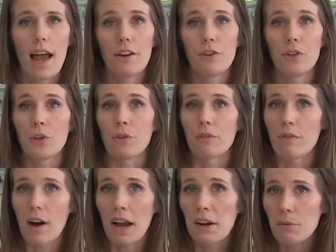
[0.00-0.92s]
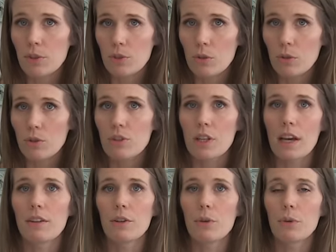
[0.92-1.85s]
and you find results
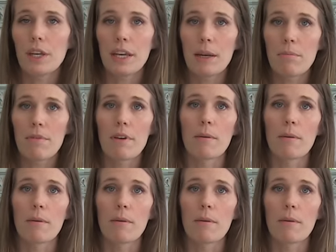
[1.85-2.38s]
and you keep